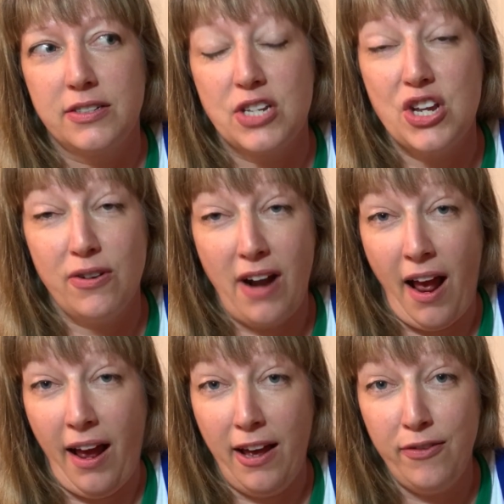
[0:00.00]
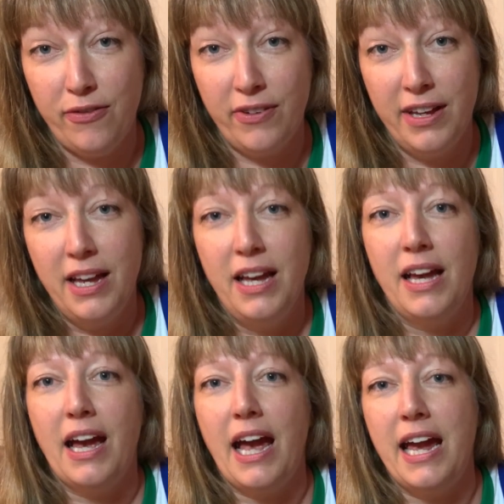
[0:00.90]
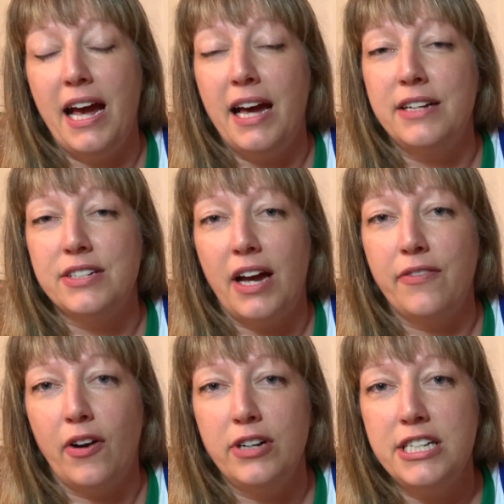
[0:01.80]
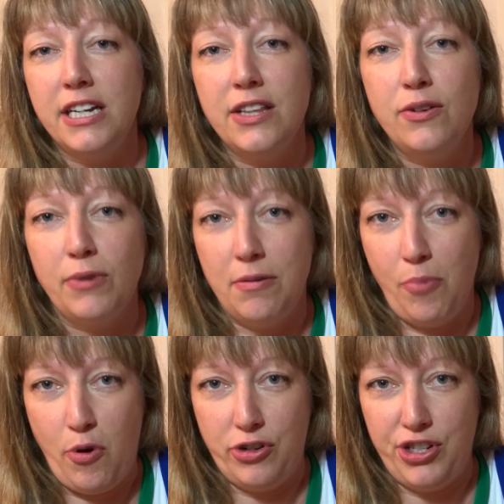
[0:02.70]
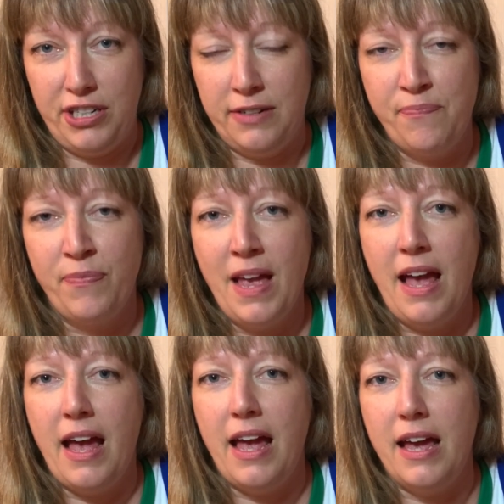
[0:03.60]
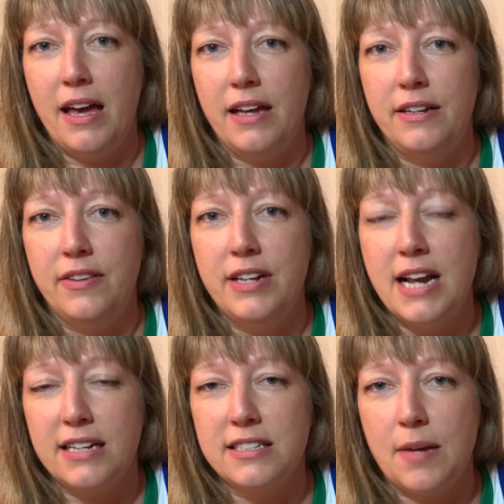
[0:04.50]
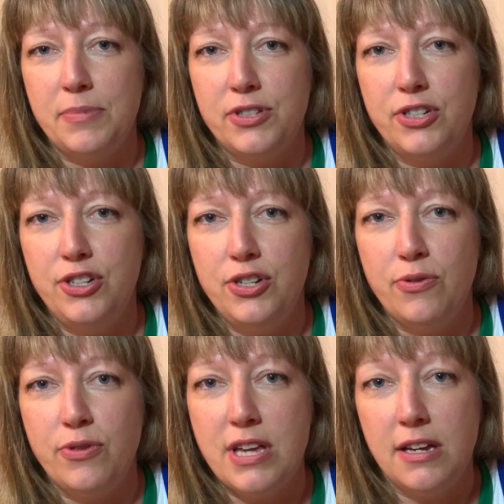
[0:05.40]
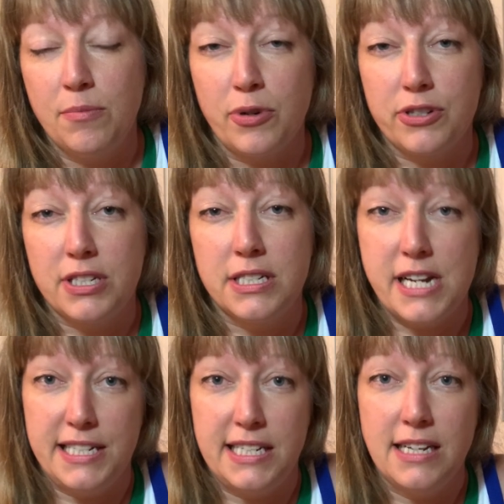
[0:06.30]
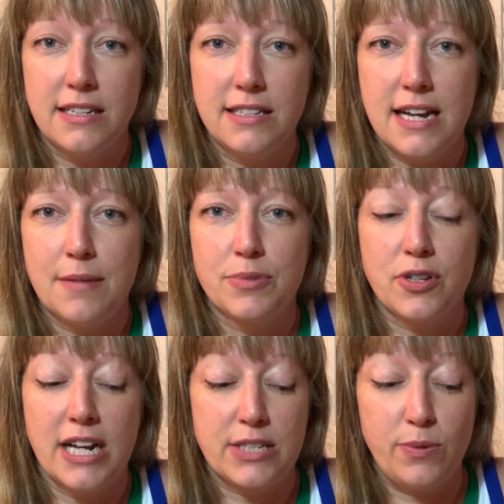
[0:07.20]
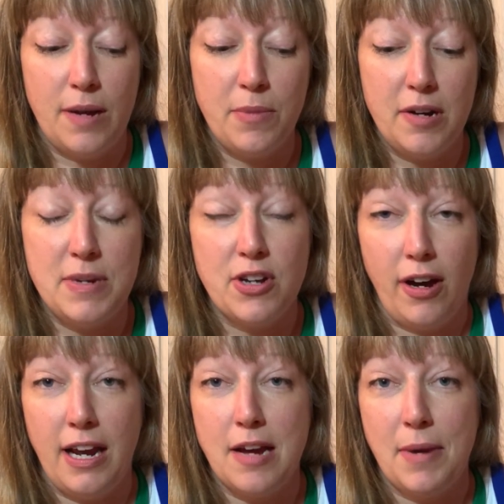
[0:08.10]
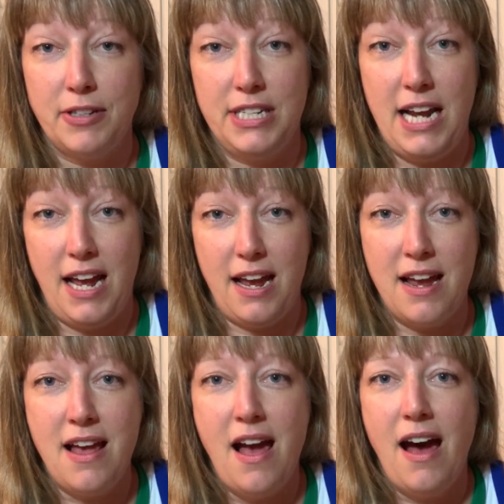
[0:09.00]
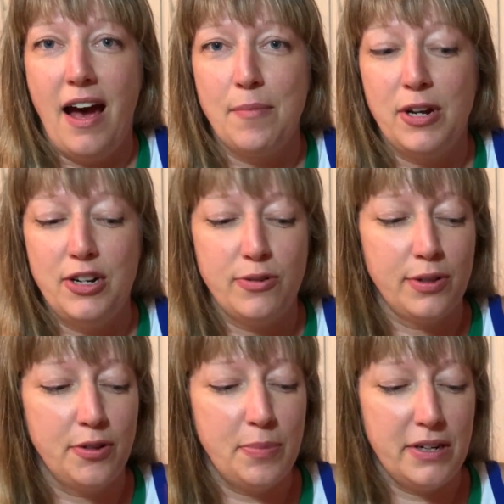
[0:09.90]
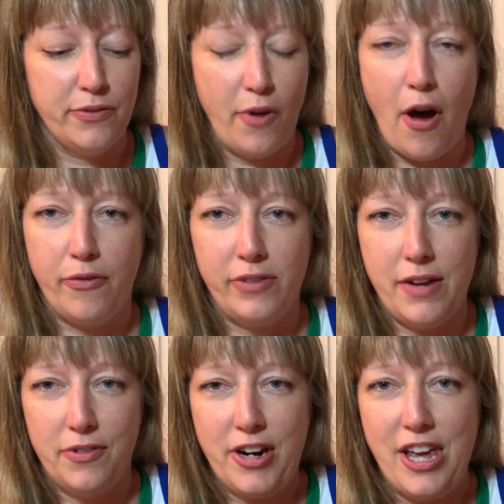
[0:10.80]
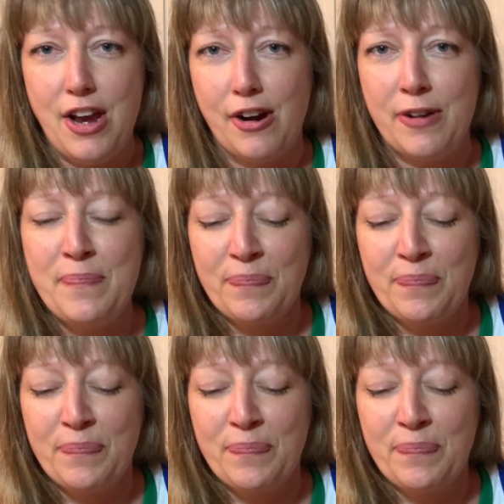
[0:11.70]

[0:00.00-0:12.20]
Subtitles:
year and a half, and I've already taken the written portion. And the next step is to do the in-person tasting exam. So that's what I'm going to be talking about today. I'm going to do a little bit of off flavoring here.